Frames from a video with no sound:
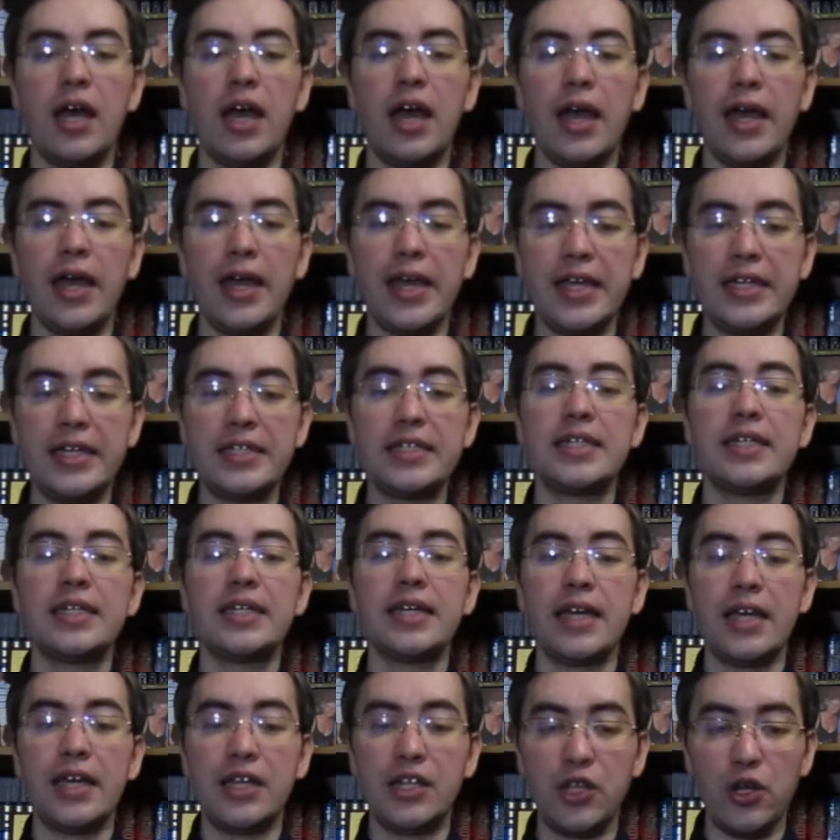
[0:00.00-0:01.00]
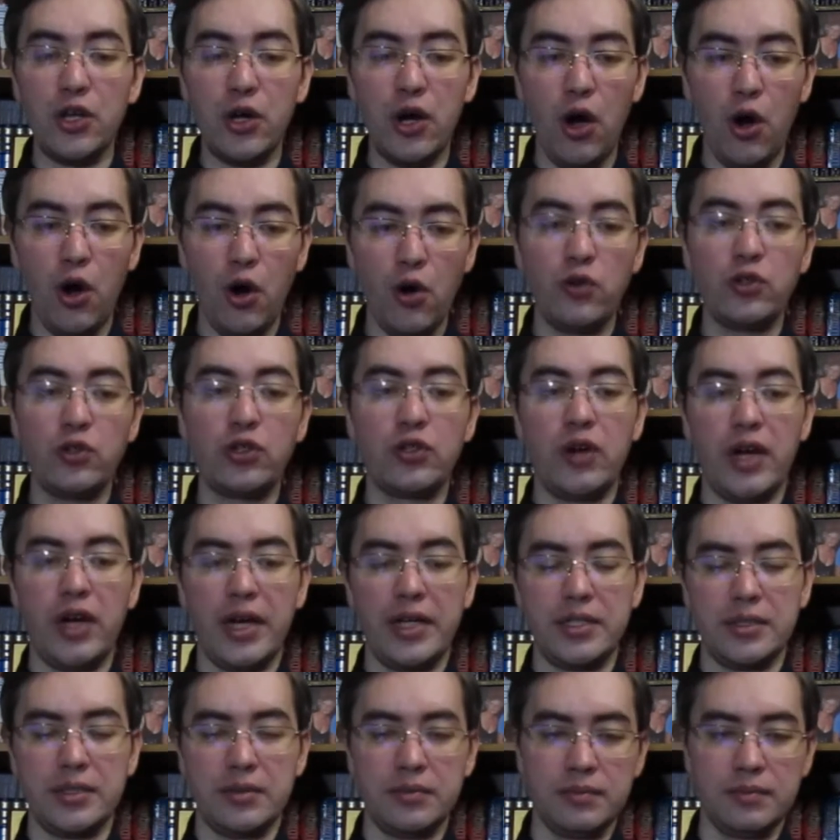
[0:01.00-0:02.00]
it in your own
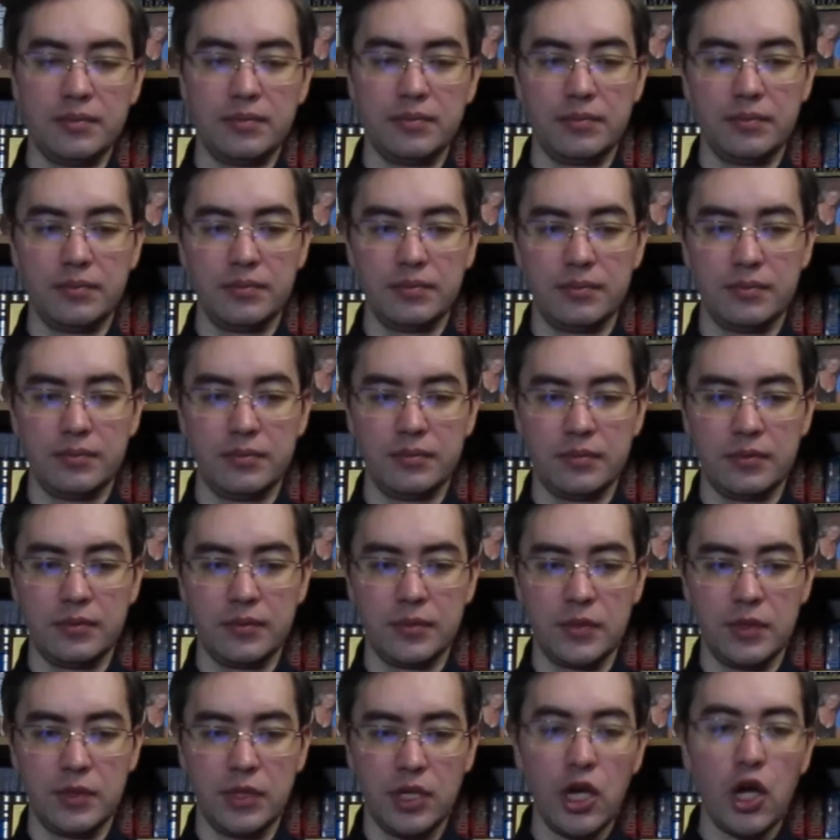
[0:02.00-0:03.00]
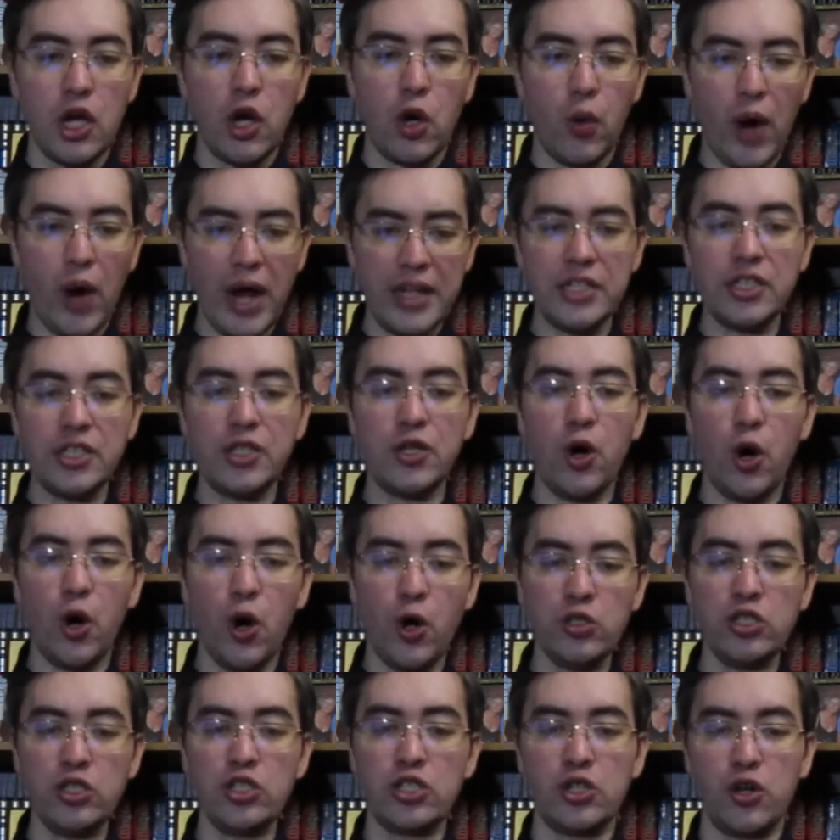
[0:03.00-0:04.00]
writing. Writing your own
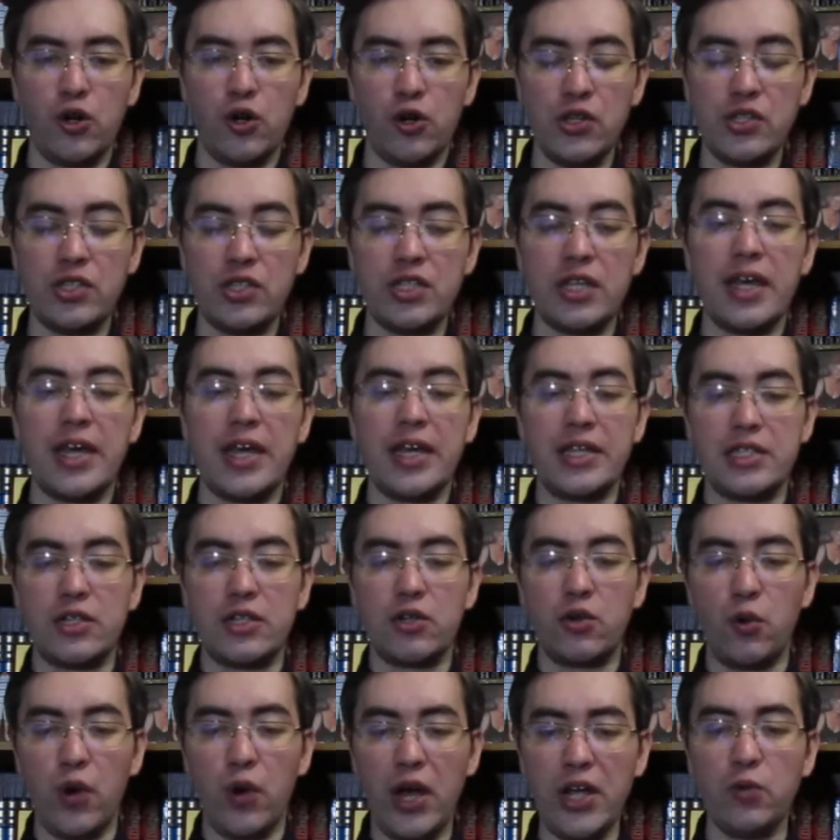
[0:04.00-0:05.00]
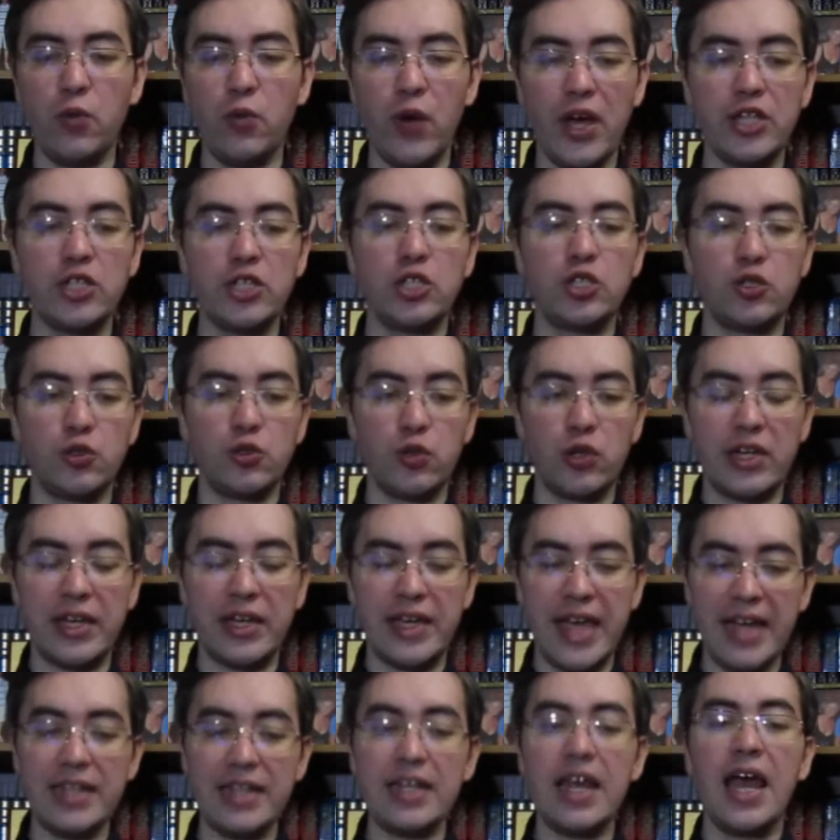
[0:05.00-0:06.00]
stories is a great way to
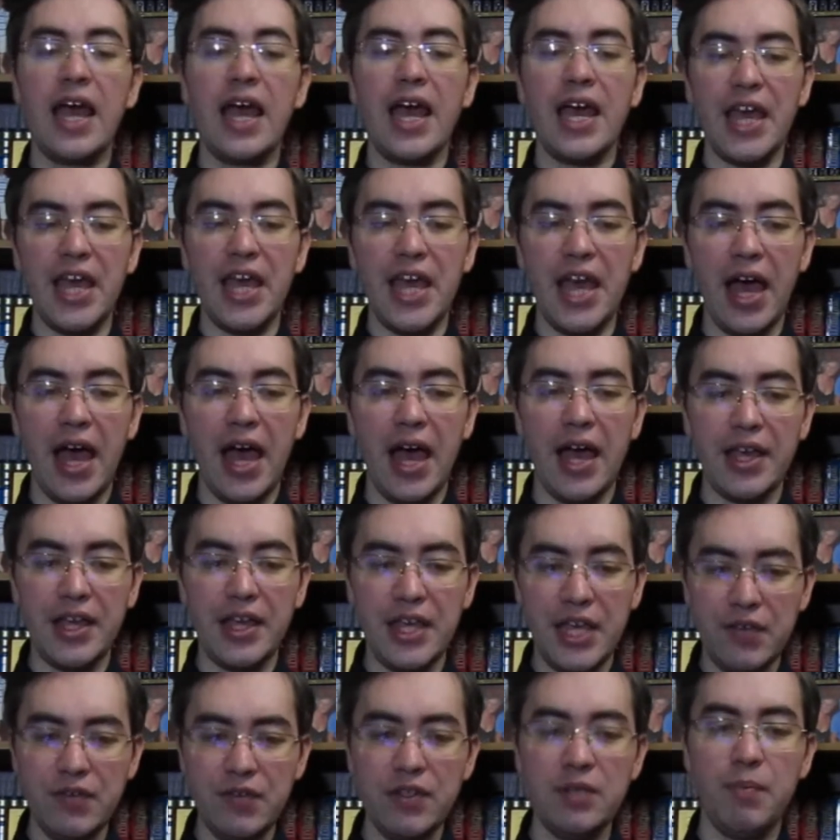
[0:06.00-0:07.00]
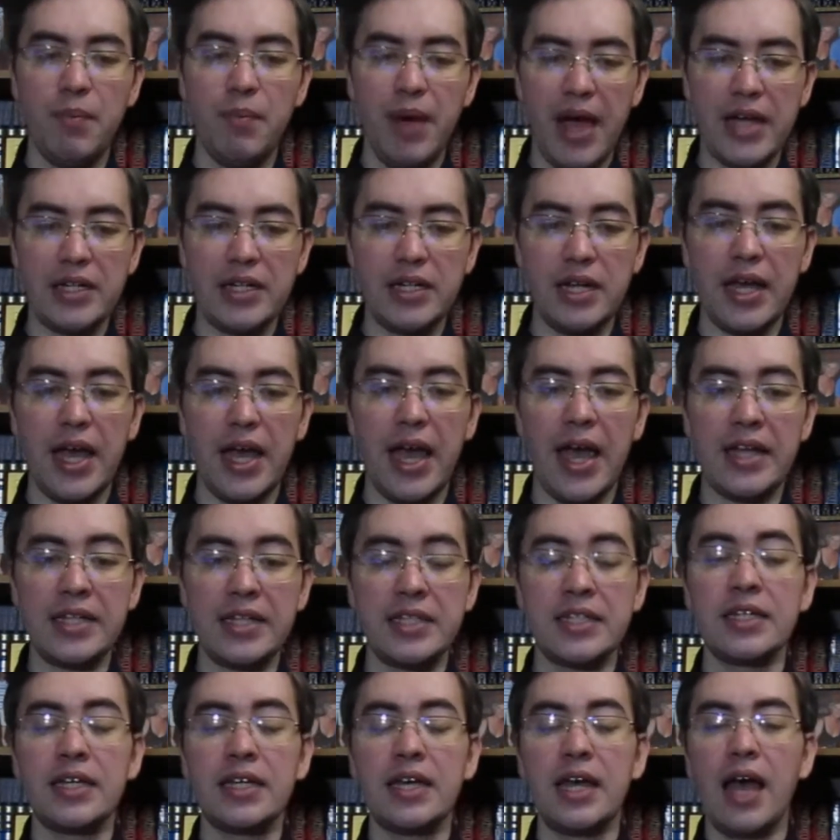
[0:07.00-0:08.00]
get even better at
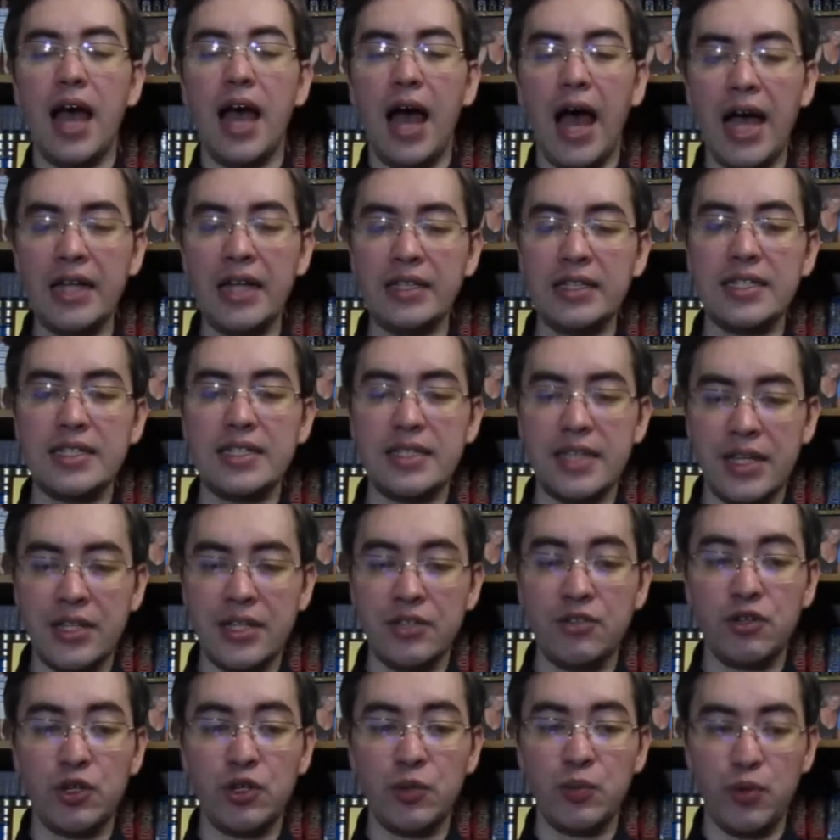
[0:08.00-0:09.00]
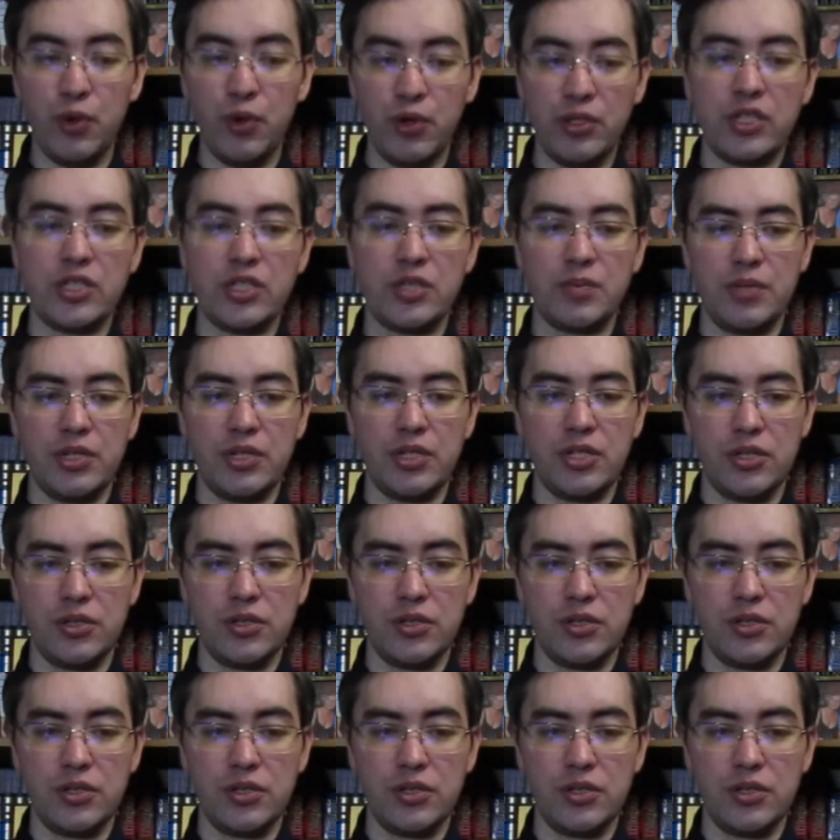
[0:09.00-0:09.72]
understanding reported speech.